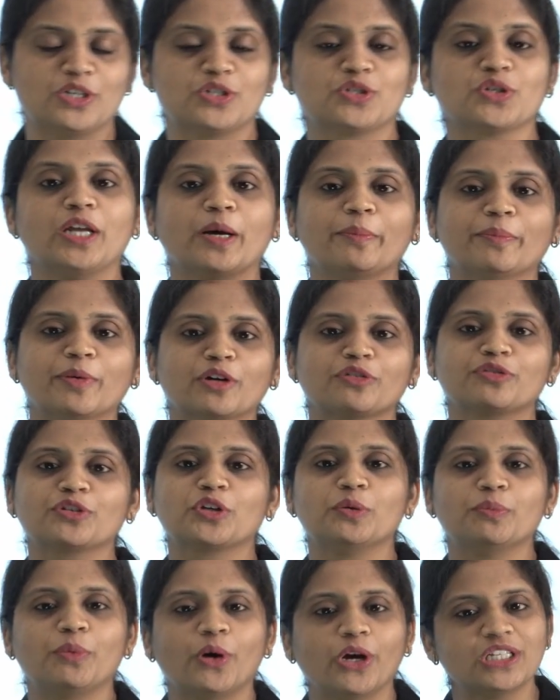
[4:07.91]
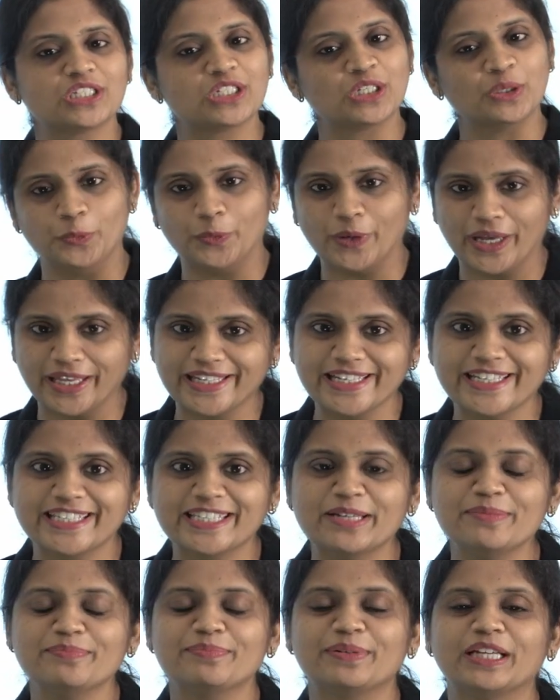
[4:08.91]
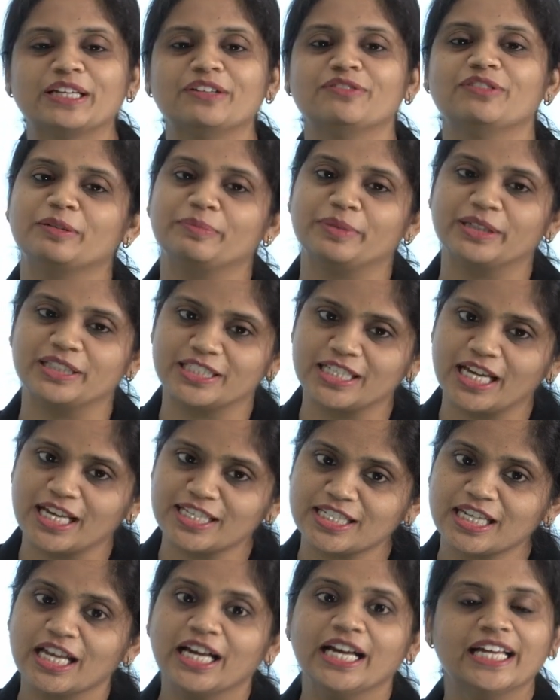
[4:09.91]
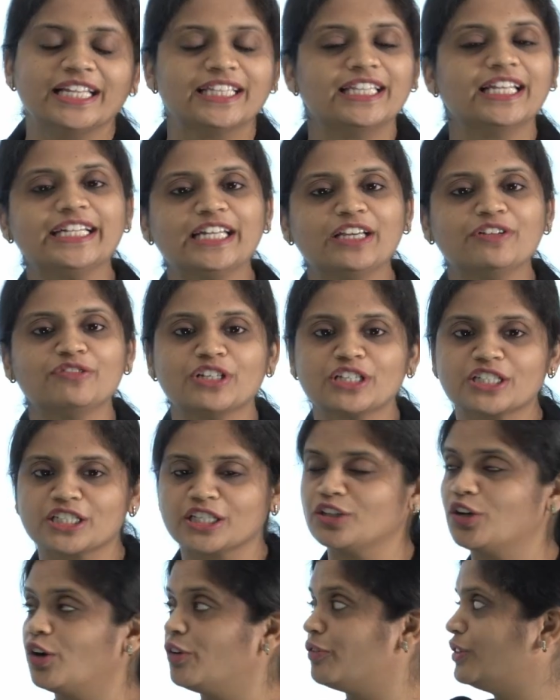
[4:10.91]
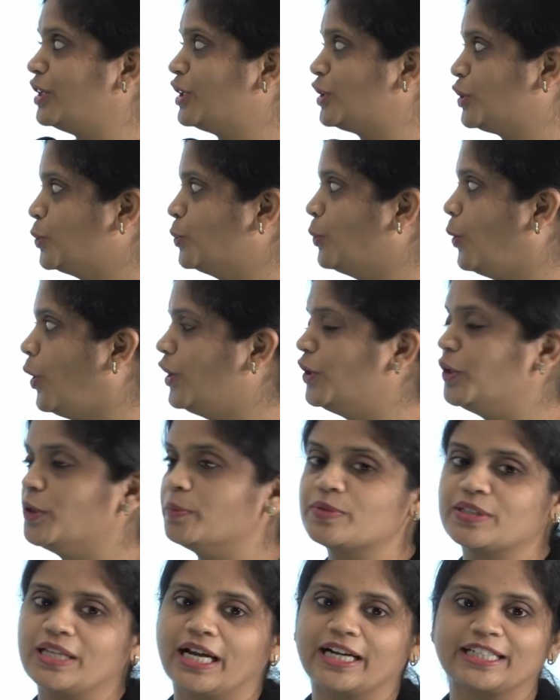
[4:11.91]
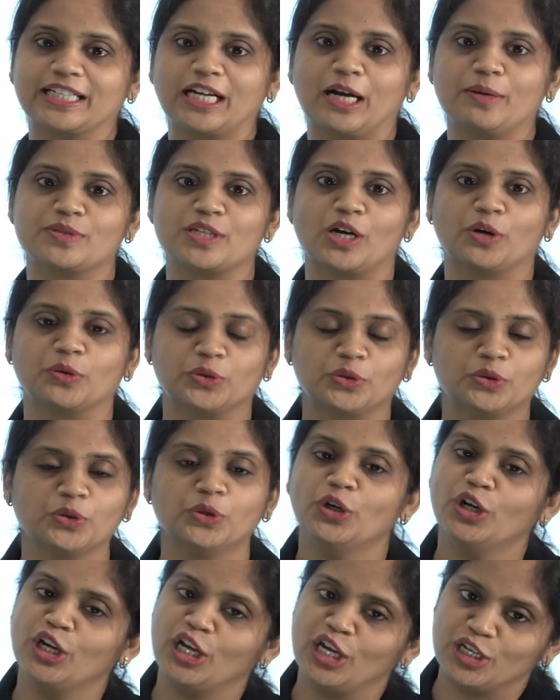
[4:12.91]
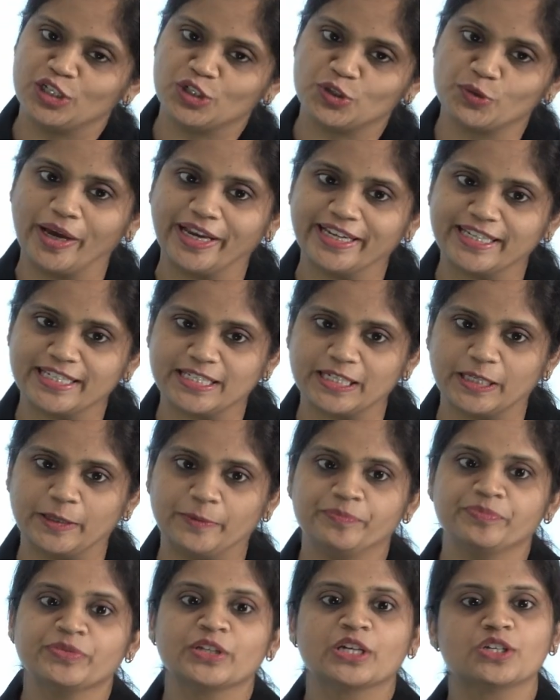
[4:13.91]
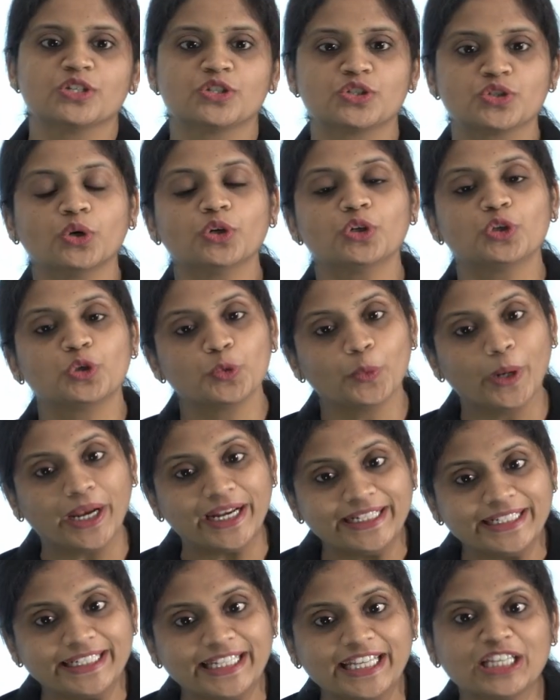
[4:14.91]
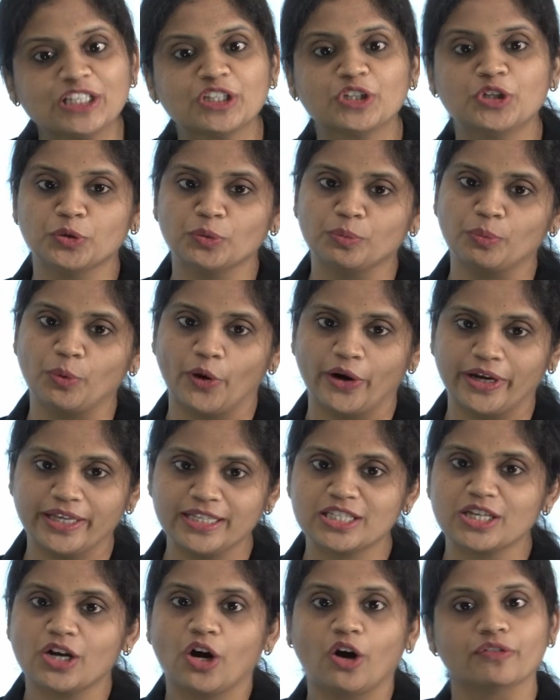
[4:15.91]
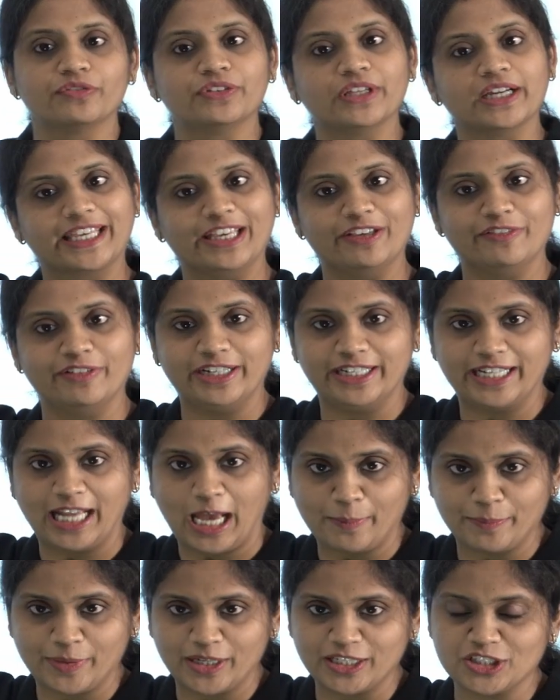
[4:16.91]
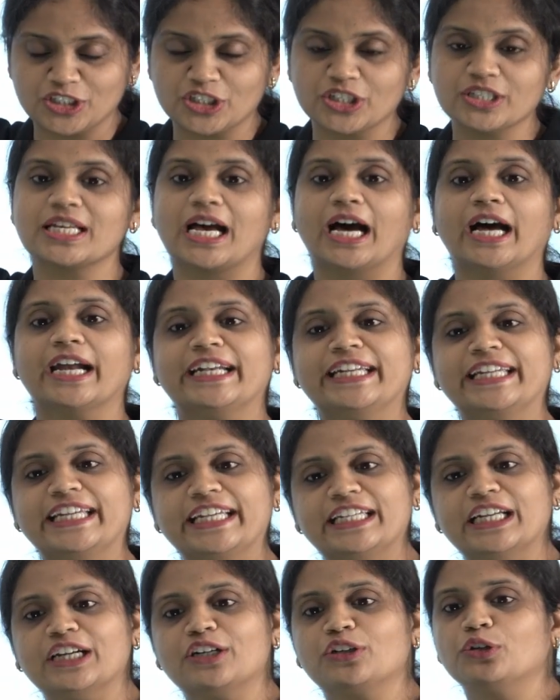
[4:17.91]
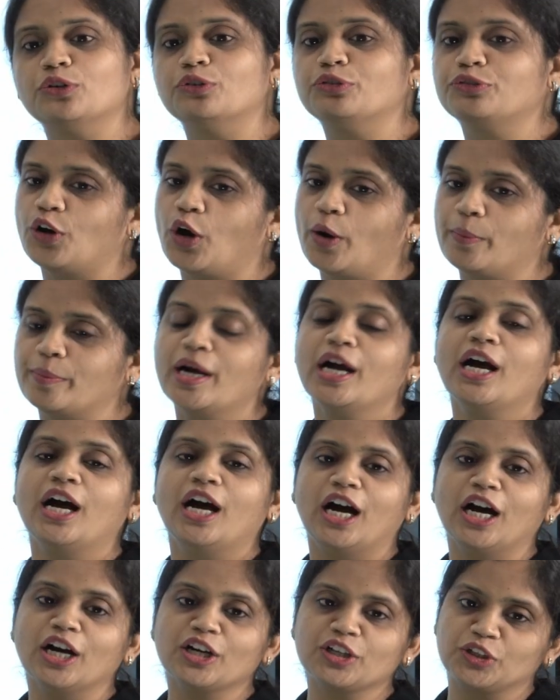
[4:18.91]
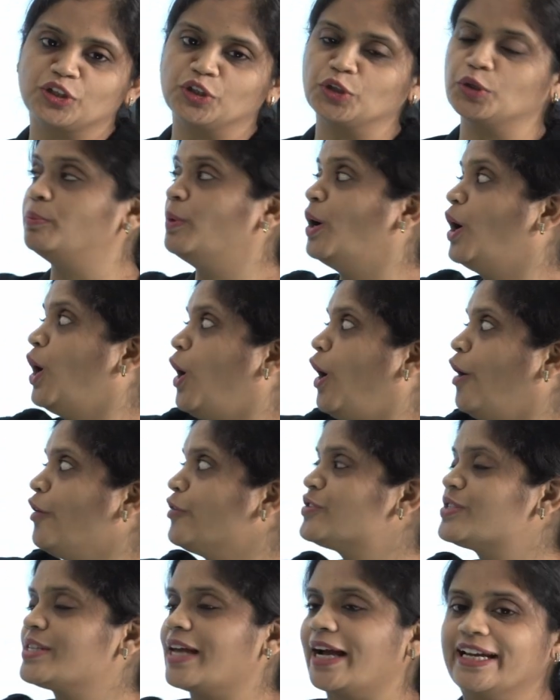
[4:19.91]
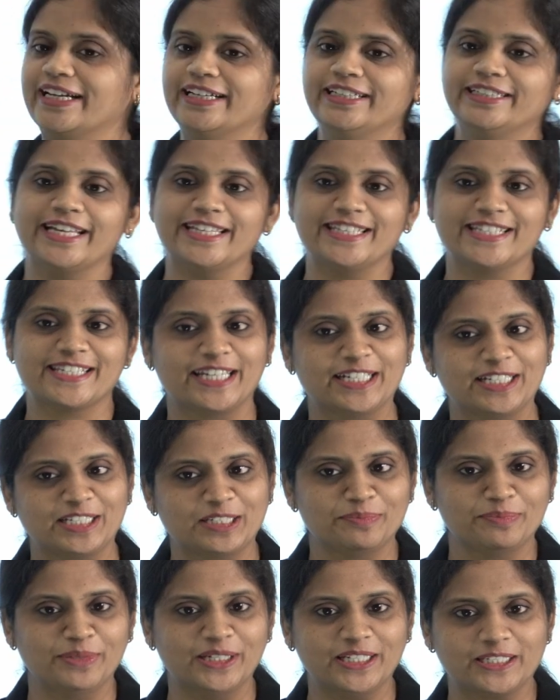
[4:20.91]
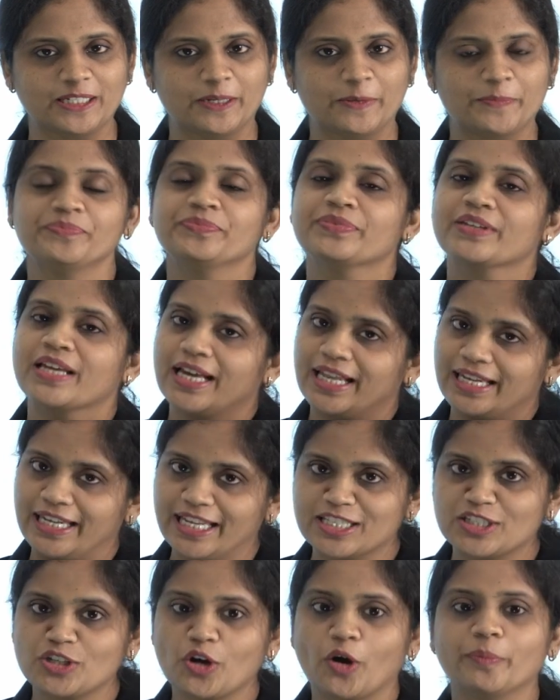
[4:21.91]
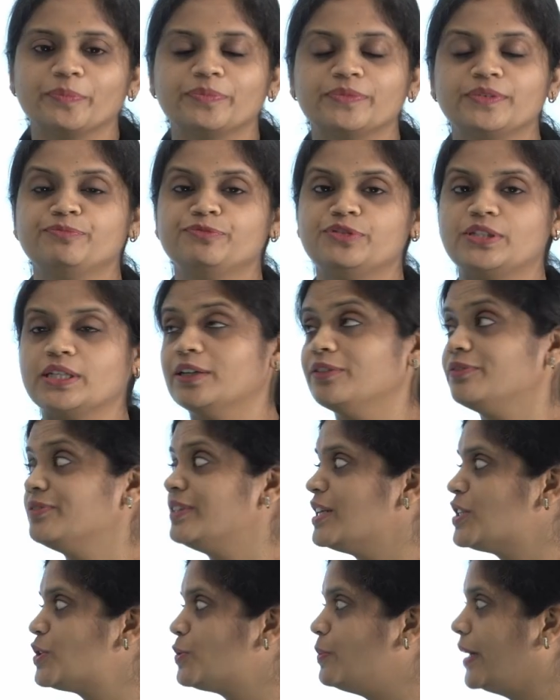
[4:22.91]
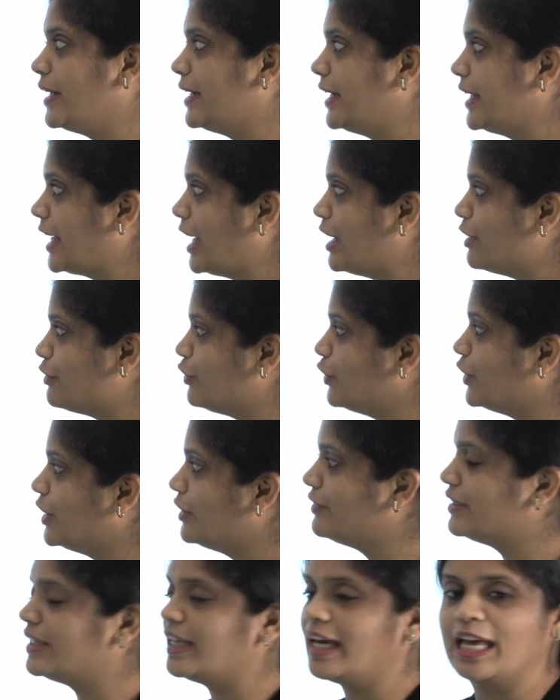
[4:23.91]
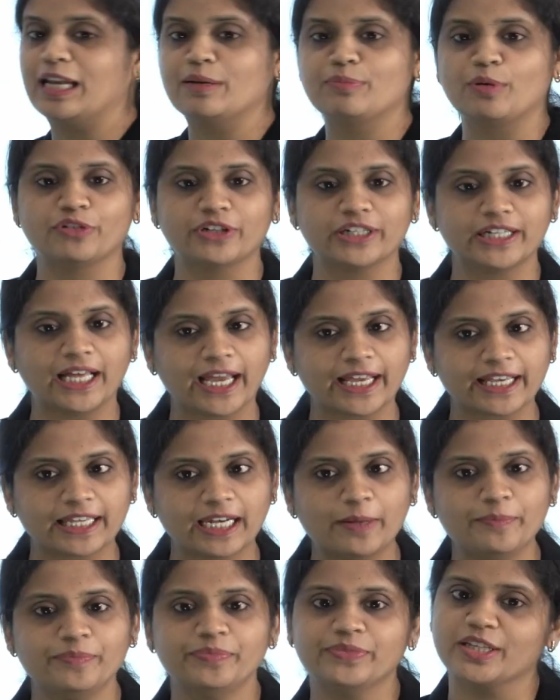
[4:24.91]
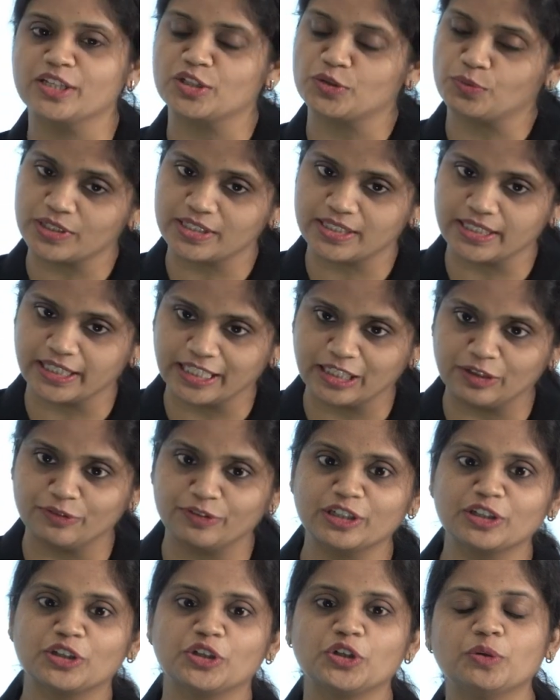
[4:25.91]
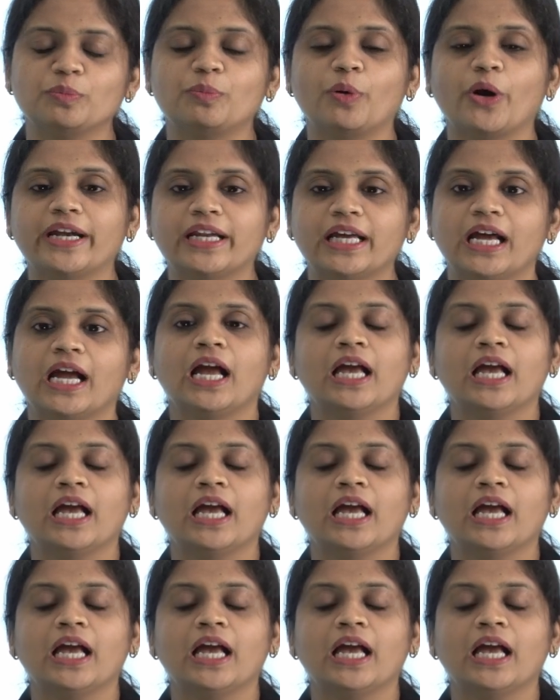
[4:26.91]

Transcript: So, number of cuboids very simply will be just the division of the two volumes, that comes out to 20. So, 20 cuboids of the given dimensions are needed to form a cube of side 10 centimeter. Let's observe this very carefully with the help of a diagram. This was the given cuboid.